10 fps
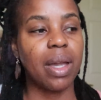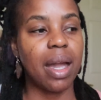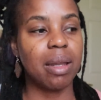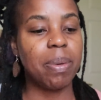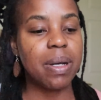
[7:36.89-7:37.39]

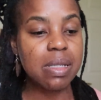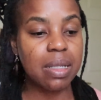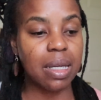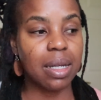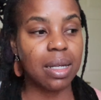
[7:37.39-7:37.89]
And
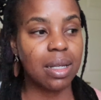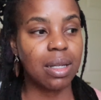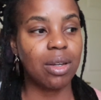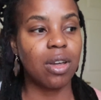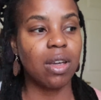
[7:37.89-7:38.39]
puzzling
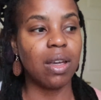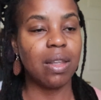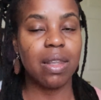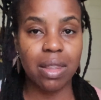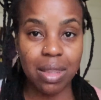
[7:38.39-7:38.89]

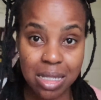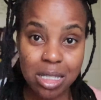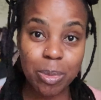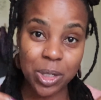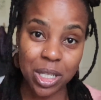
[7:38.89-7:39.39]
in
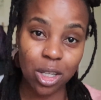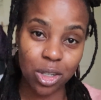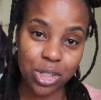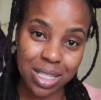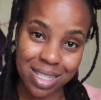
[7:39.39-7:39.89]
this
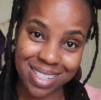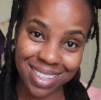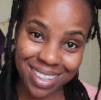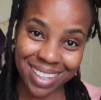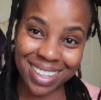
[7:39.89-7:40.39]
particular season